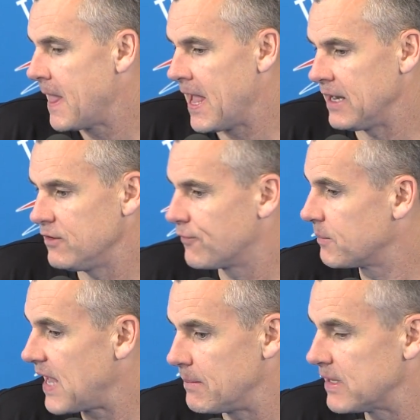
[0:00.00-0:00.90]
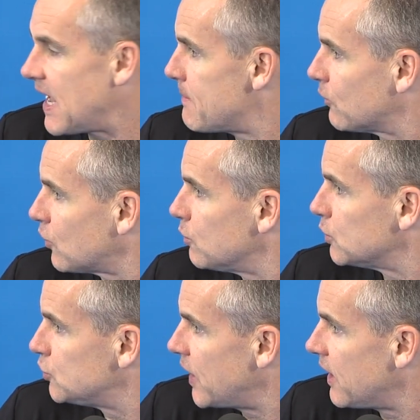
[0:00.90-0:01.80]
And from game to game, that's
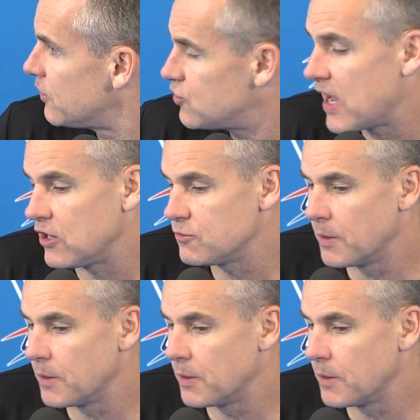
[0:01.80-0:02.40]
going to change.